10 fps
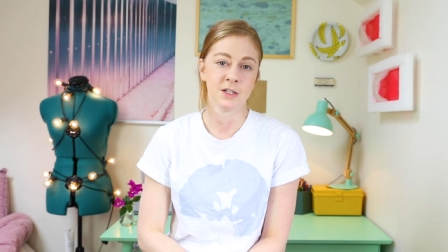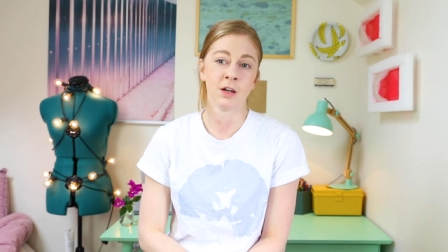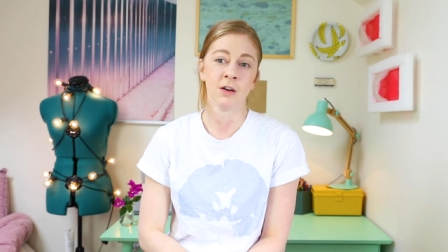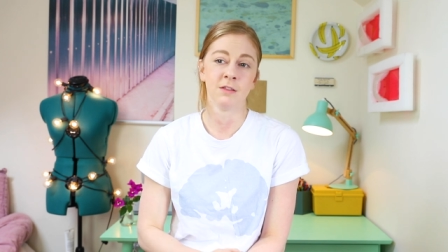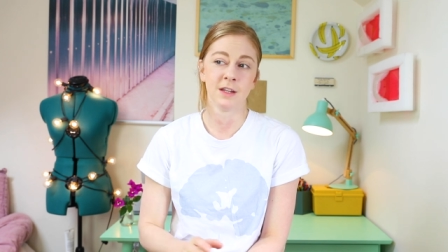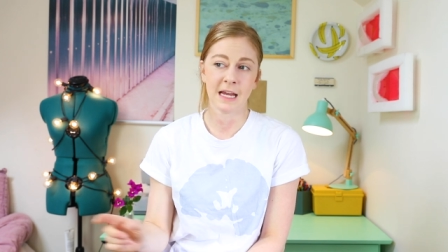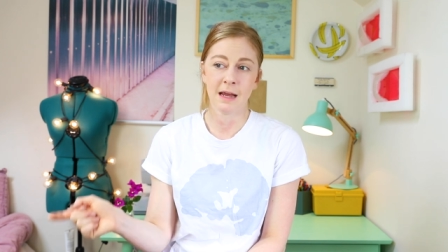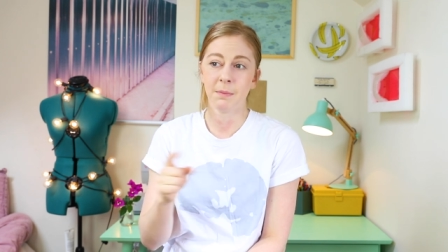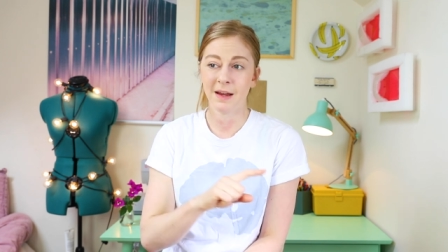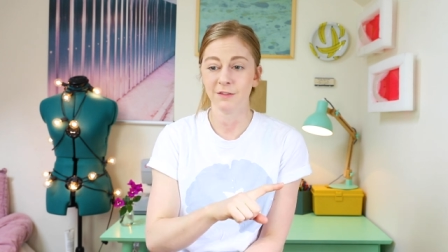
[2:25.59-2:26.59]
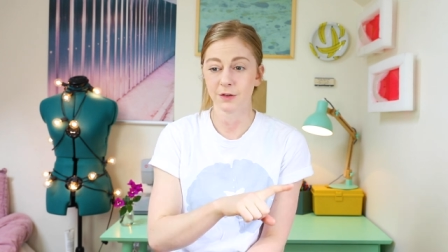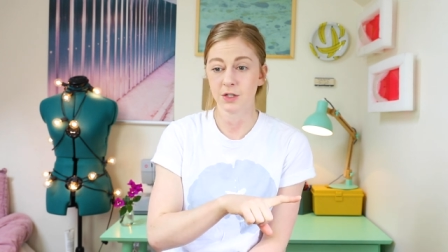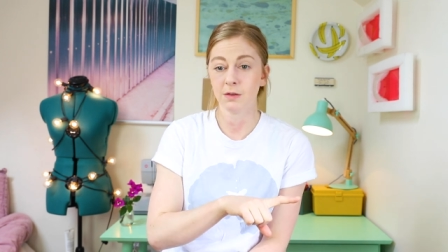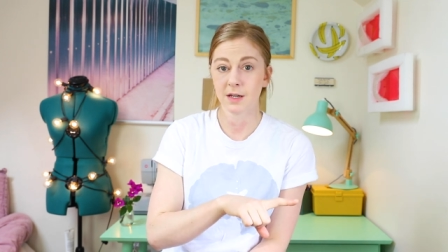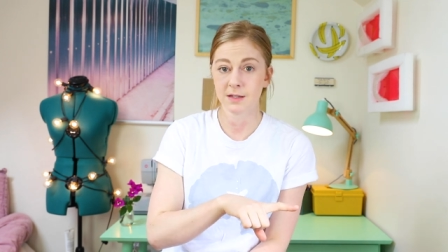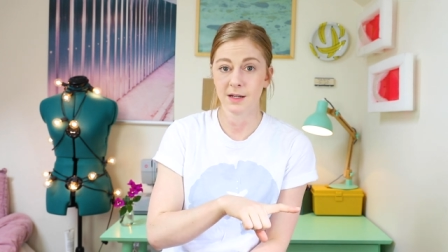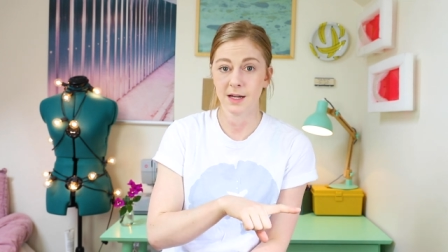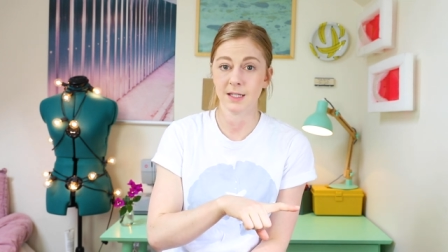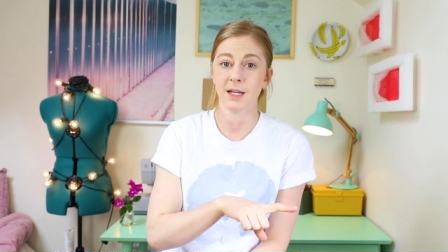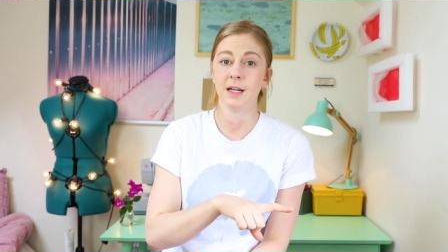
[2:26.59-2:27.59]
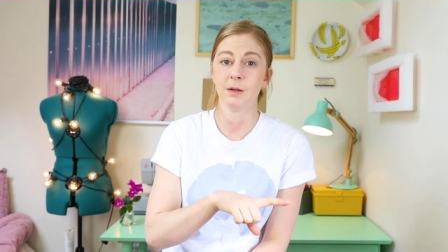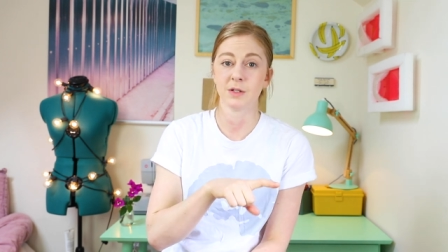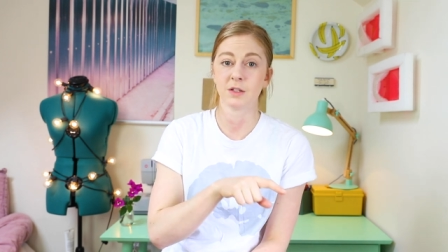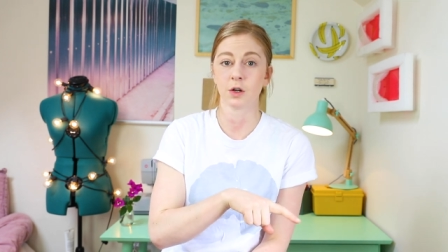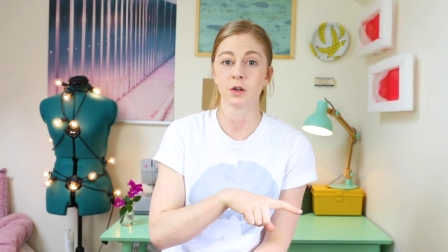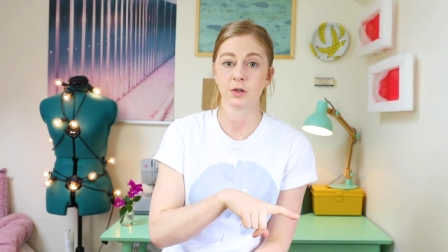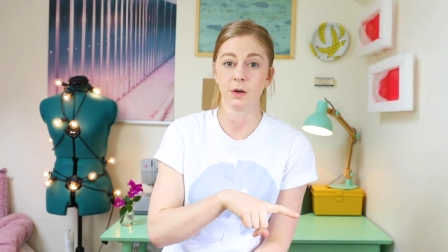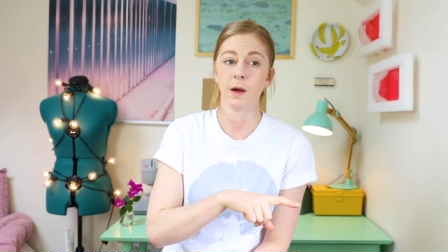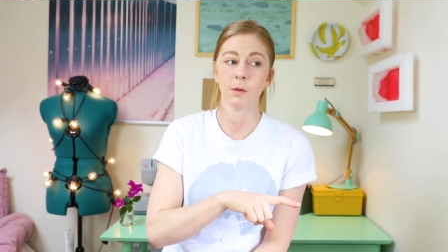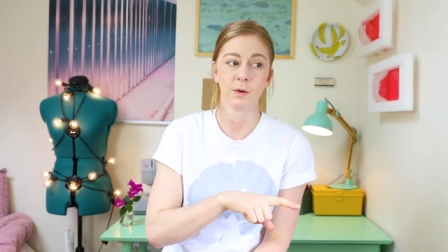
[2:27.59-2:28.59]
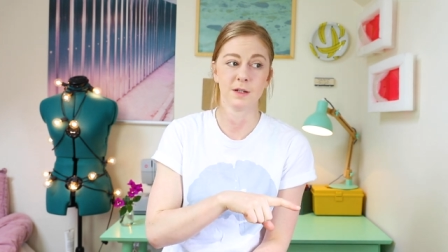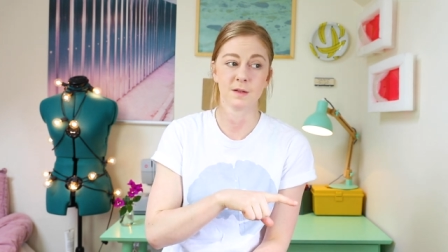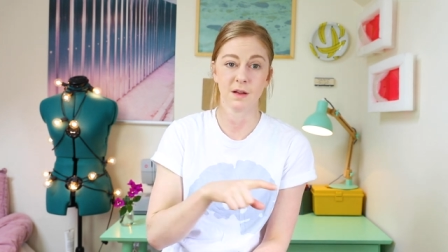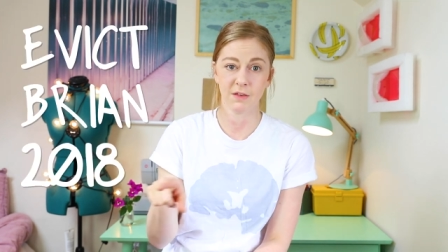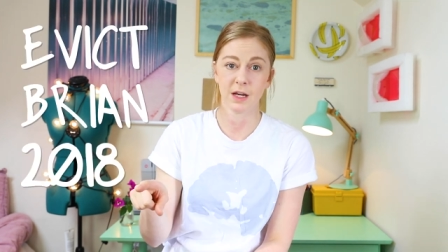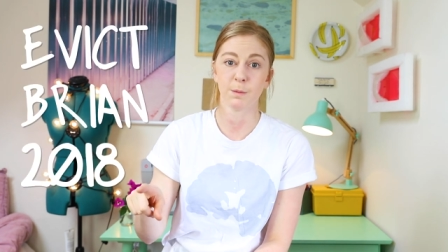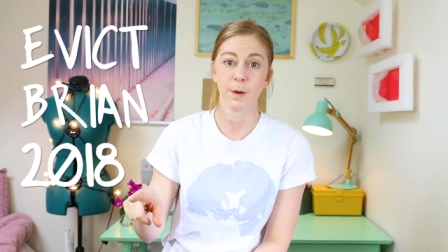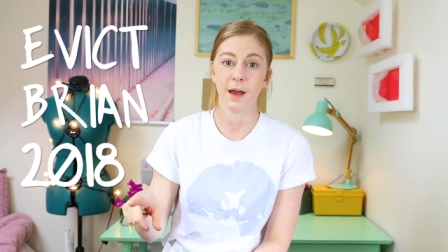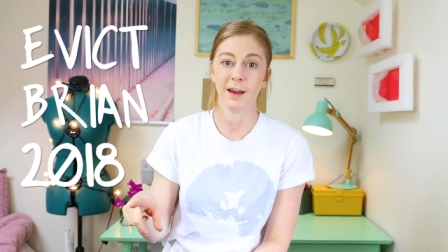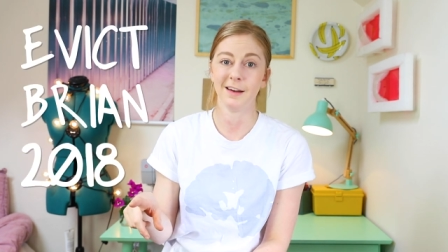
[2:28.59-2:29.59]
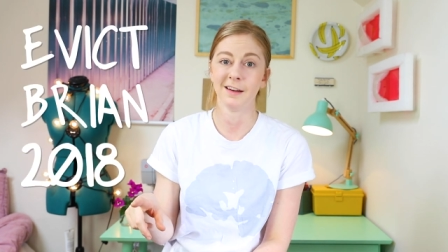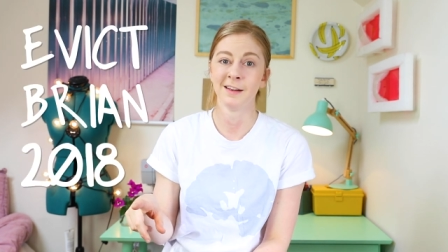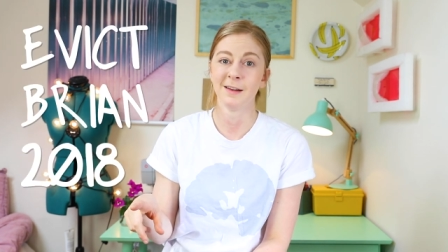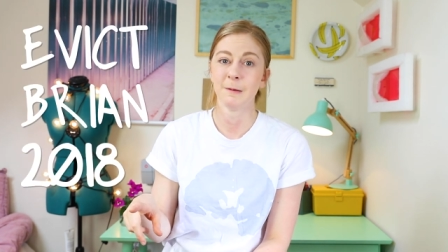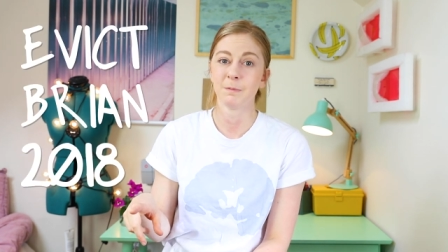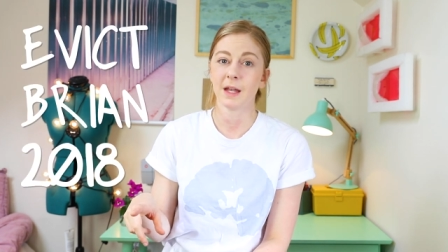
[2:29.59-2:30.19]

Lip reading: So the campaign for 2018 with surgery was evict Brian.